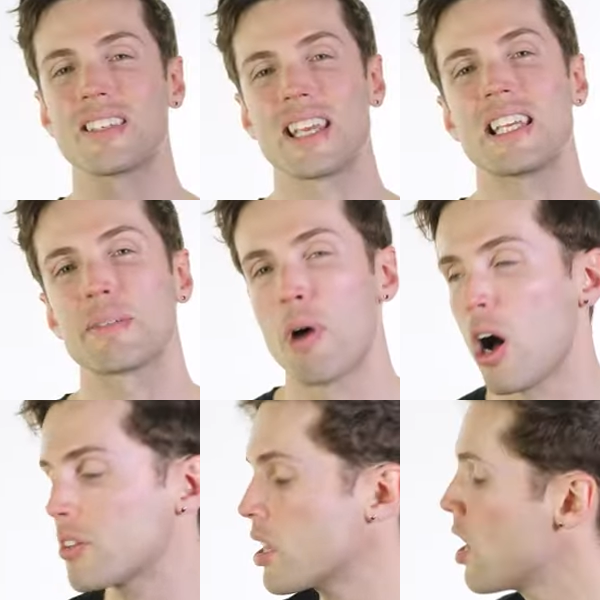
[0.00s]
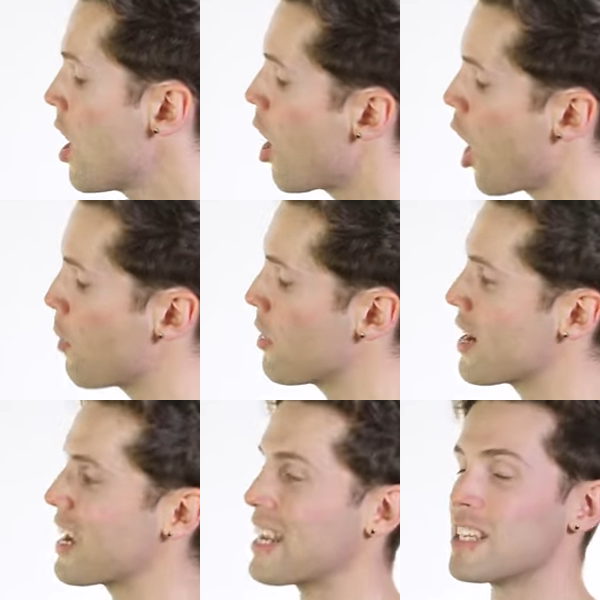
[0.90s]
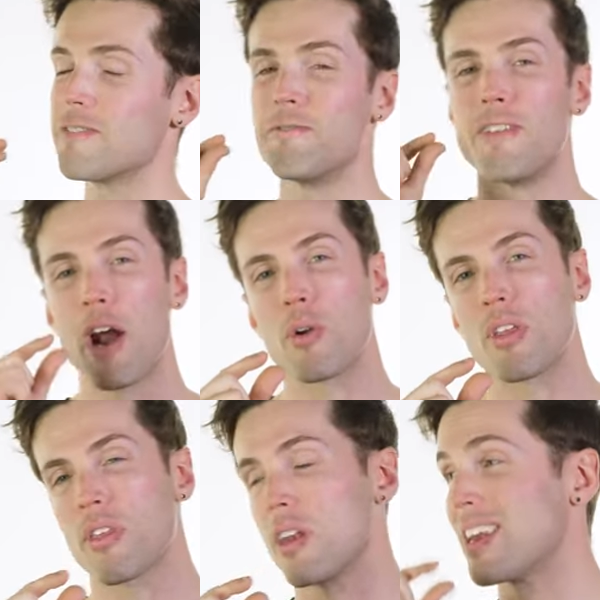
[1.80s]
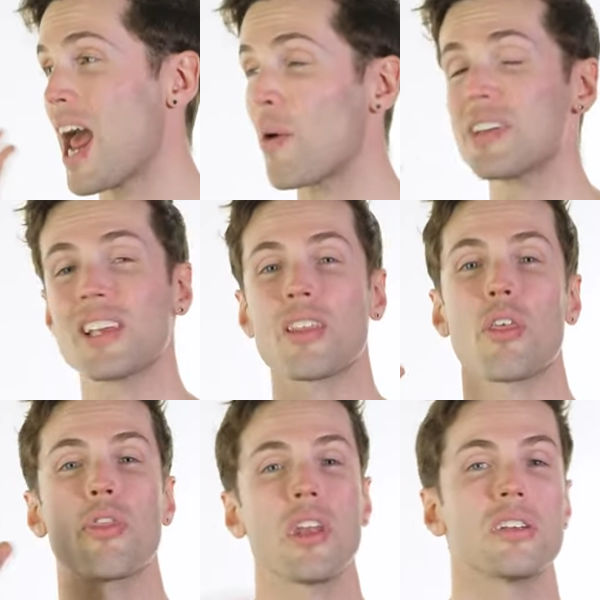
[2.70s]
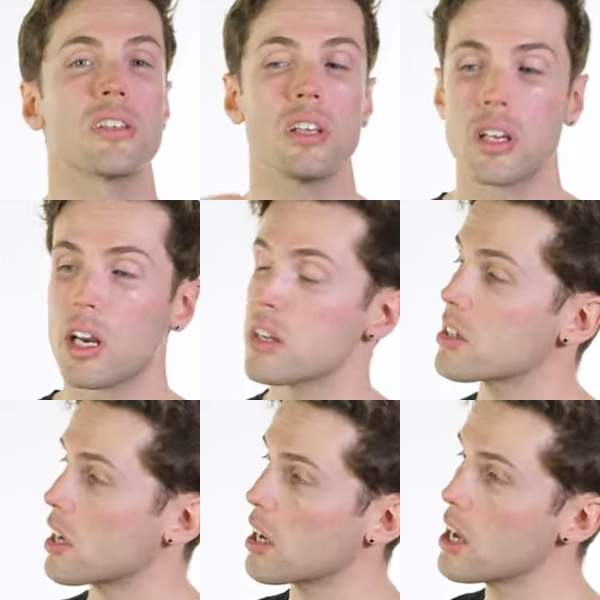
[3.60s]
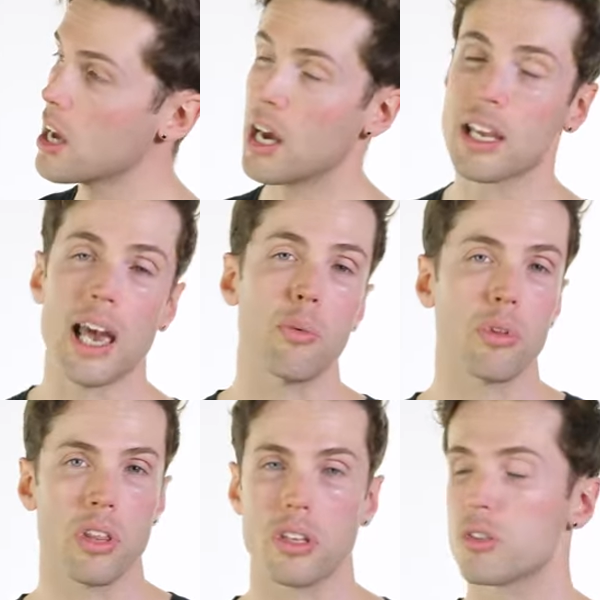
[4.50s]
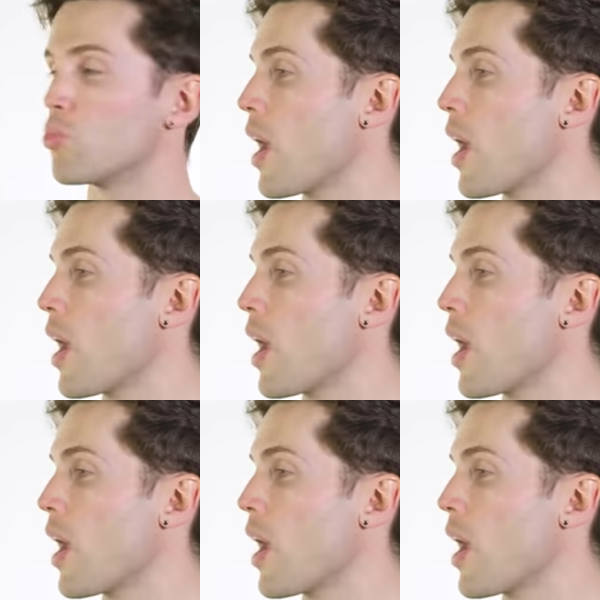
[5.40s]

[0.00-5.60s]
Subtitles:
C-Smart armor. It is very thin, dare I say the thinnest that you're gonna see again within this